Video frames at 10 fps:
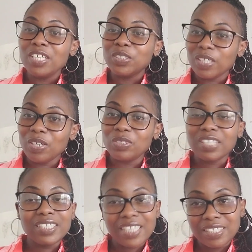So anyhow, so
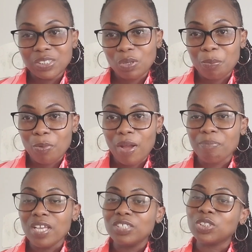let's get into our poem.
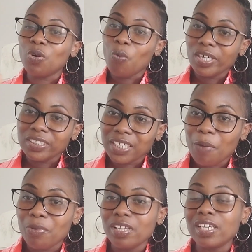So once
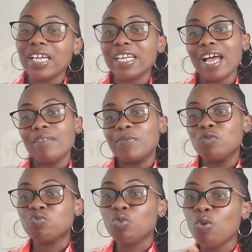again, we're looking at the
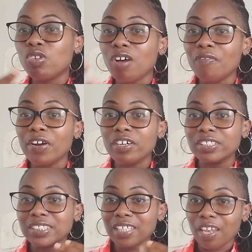role of her
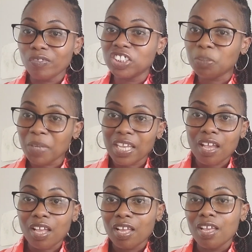style of
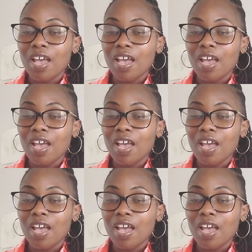speaking,